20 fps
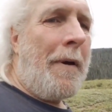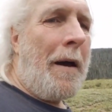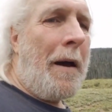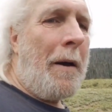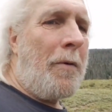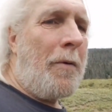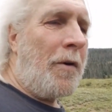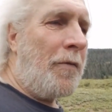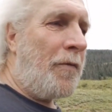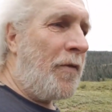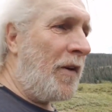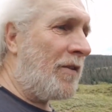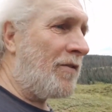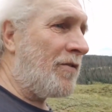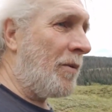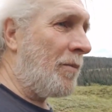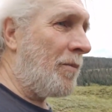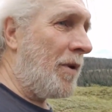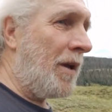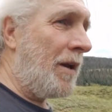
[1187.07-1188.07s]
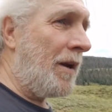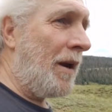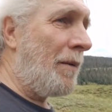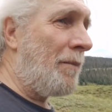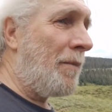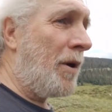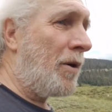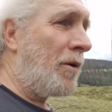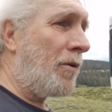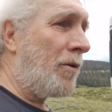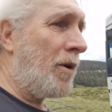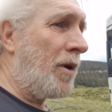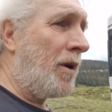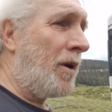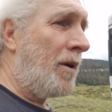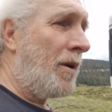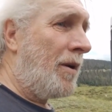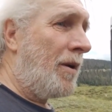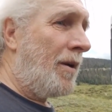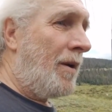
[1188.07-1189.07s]
I want to fix something to eat. I'm hungry.
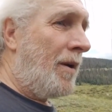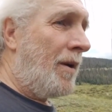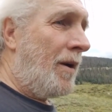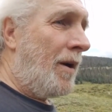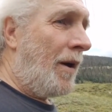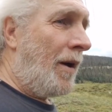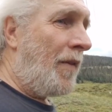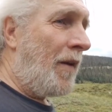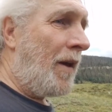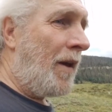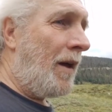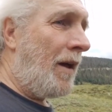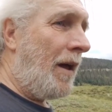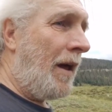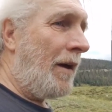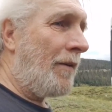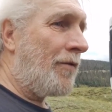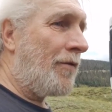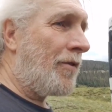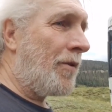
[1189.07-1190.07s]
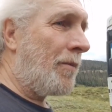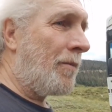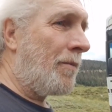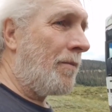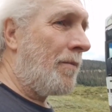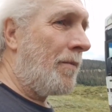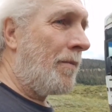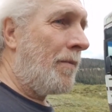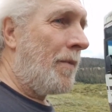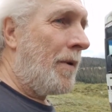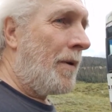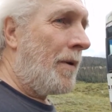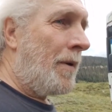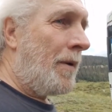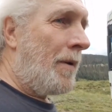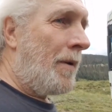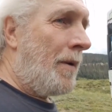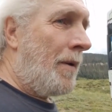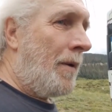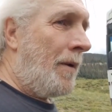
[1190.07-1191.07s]
I think I'll have the
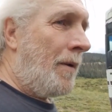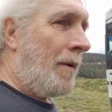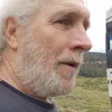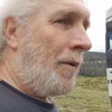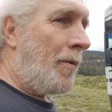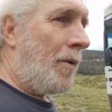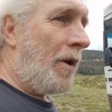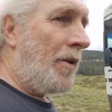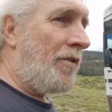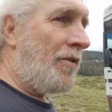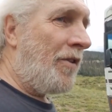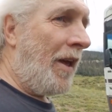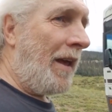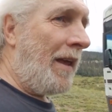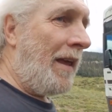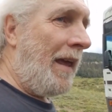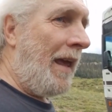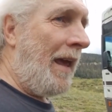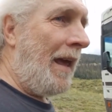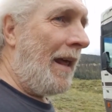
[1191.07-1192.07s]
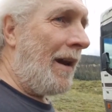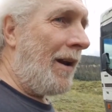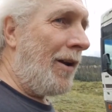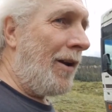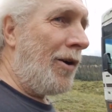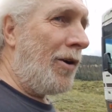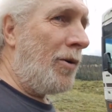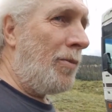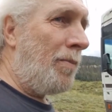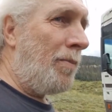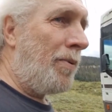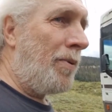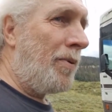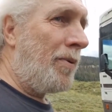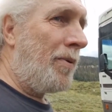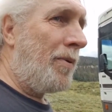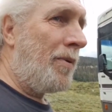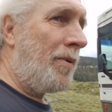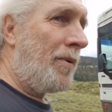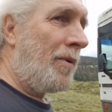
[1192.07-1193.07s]
rest of that cantaloupe
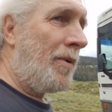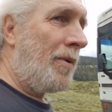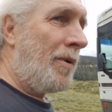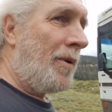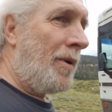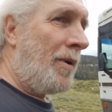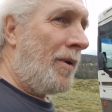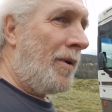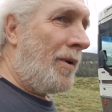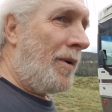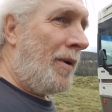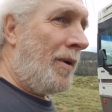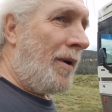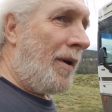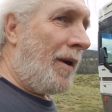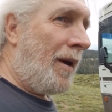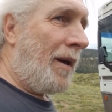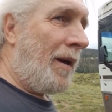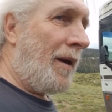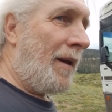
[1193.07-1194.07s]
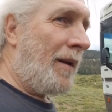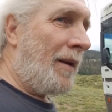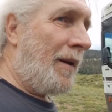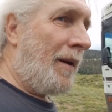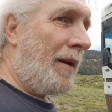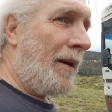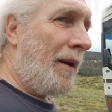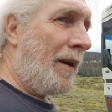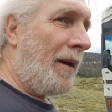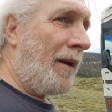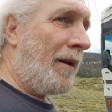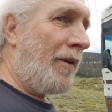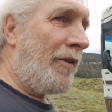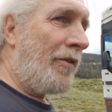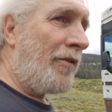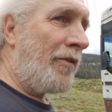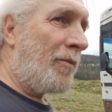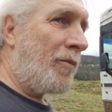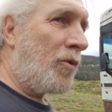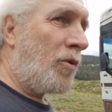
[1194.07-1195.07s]
and
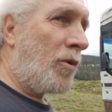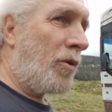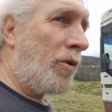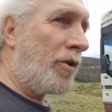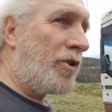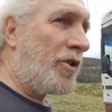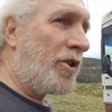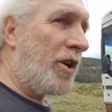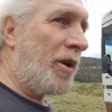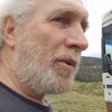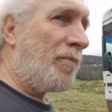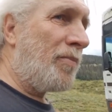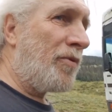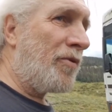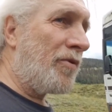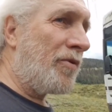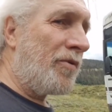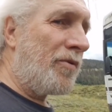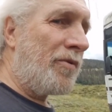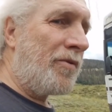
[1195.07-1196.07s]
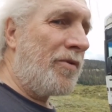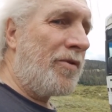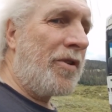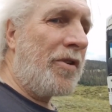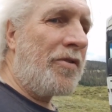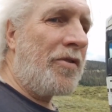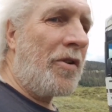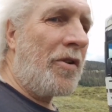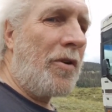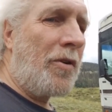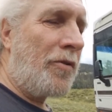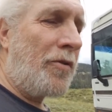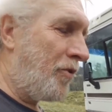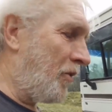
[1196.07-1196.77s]
some corn chips and just a little